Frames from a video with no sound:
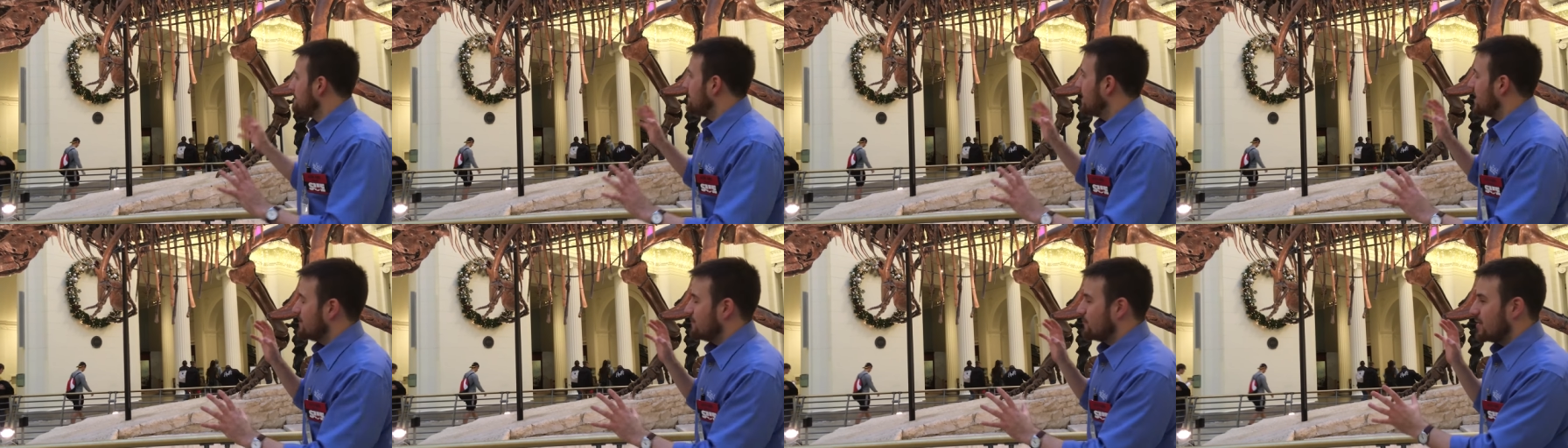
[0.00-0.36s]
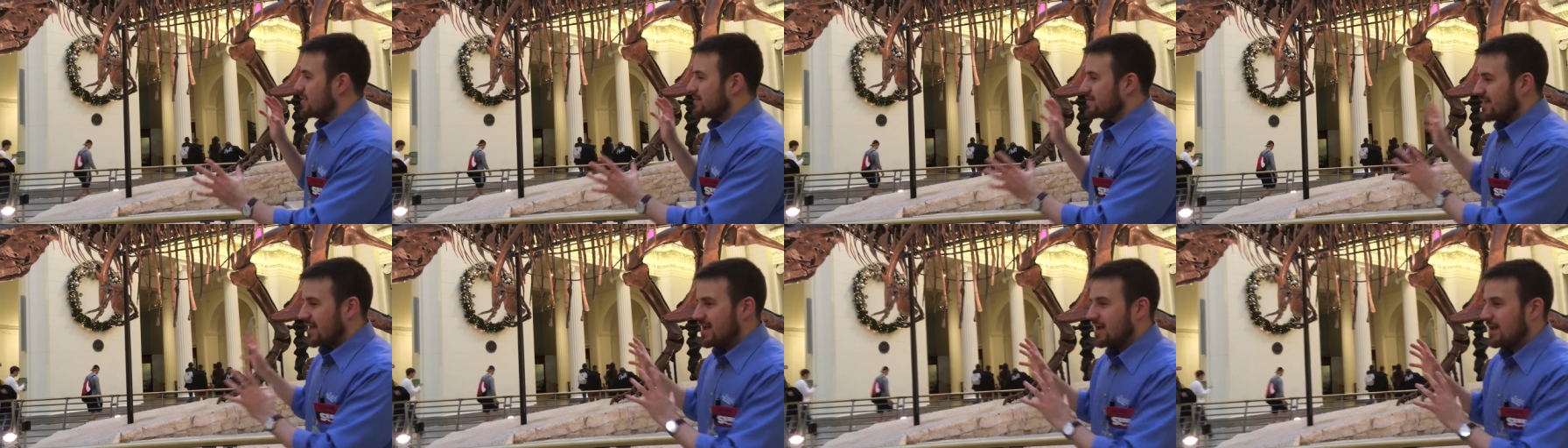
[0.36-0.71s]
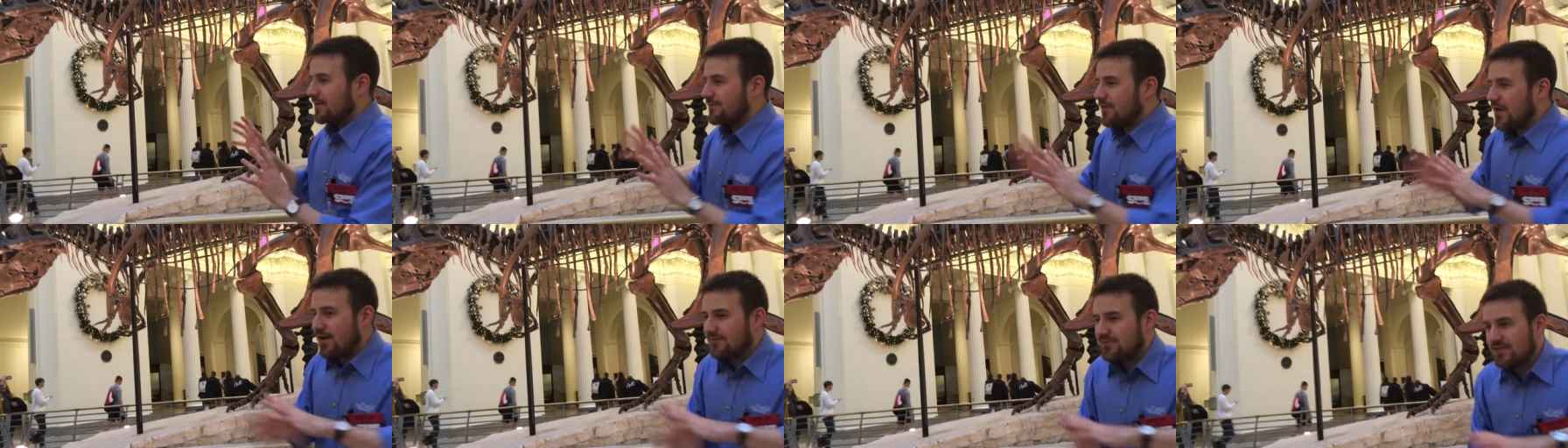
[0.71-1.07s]
But we think
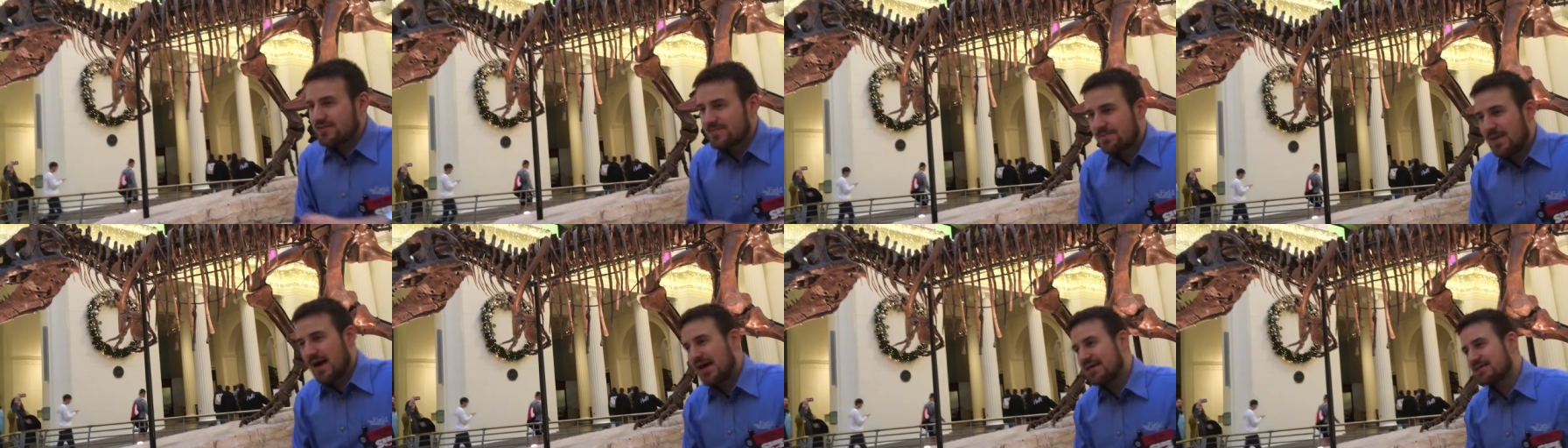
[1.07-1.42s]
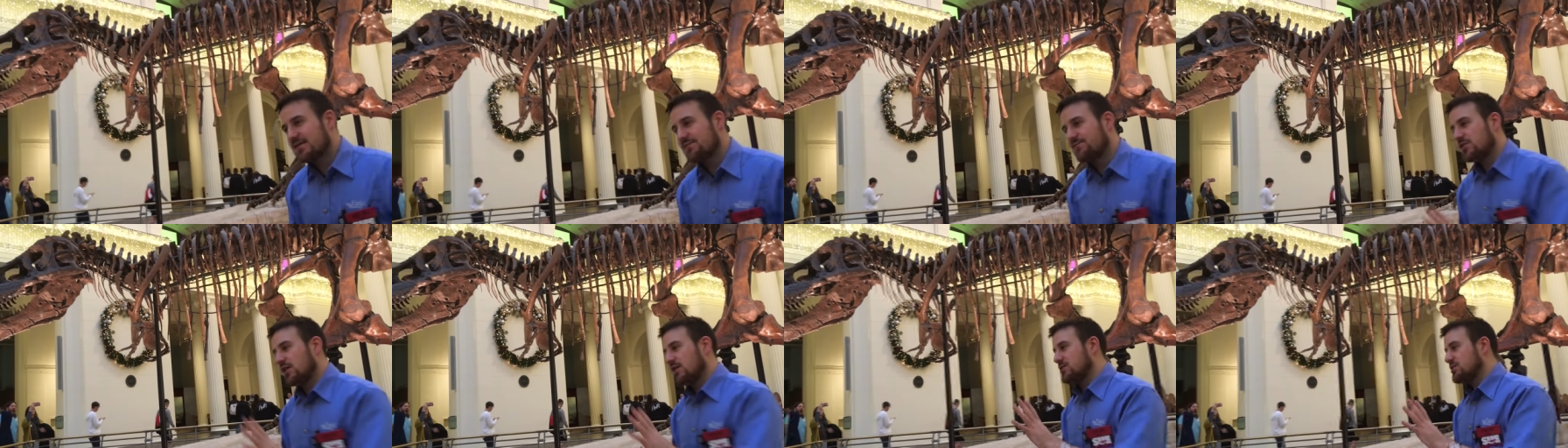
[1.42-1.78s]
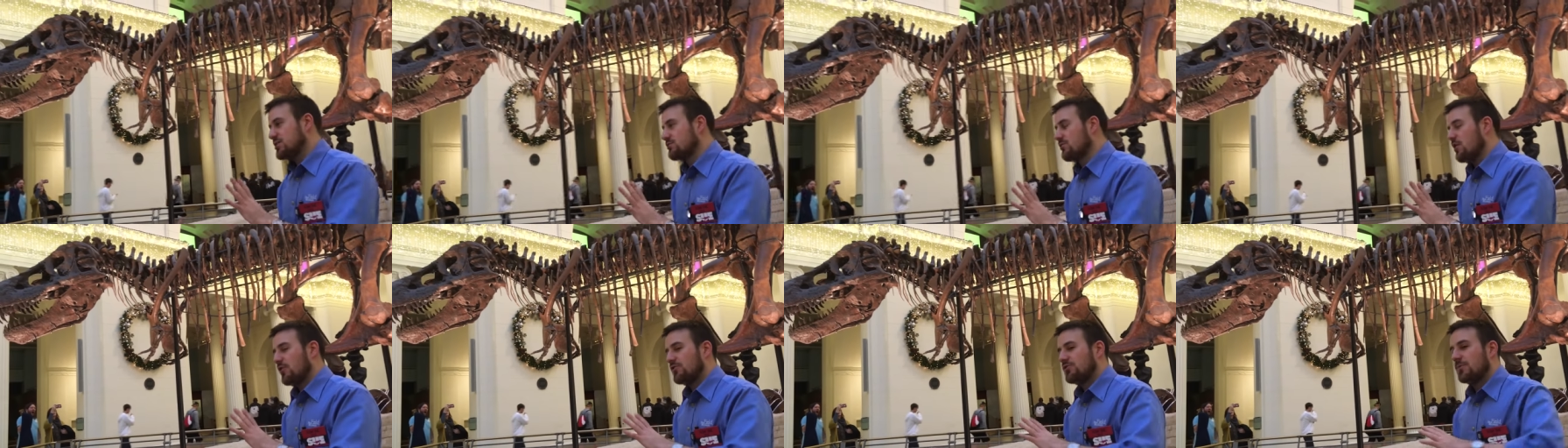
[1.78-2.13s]
if you have this massive change
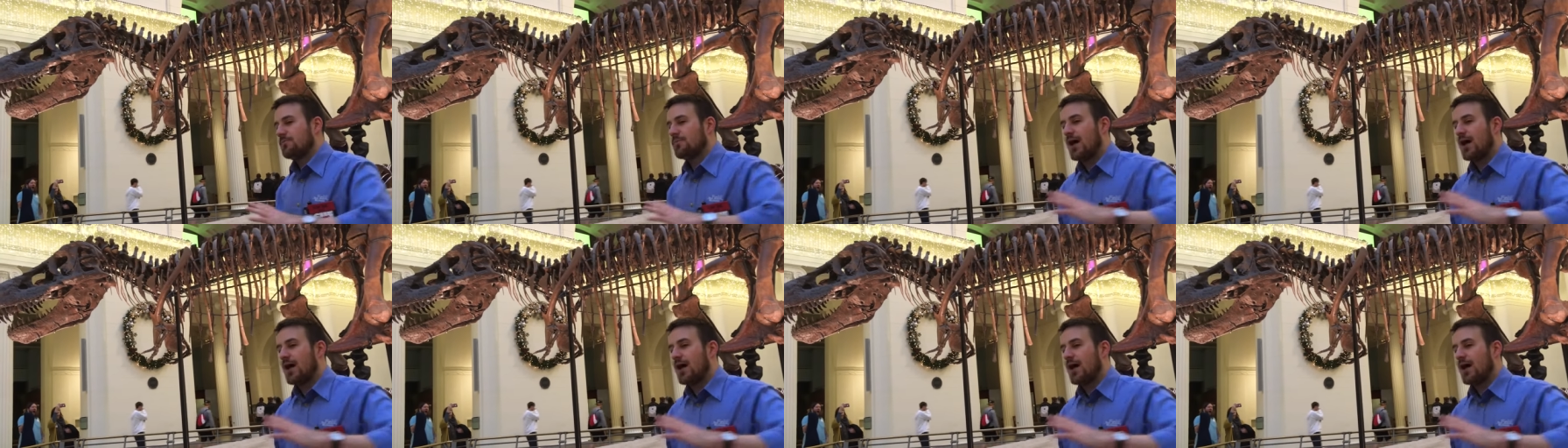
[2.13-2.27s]
in growth,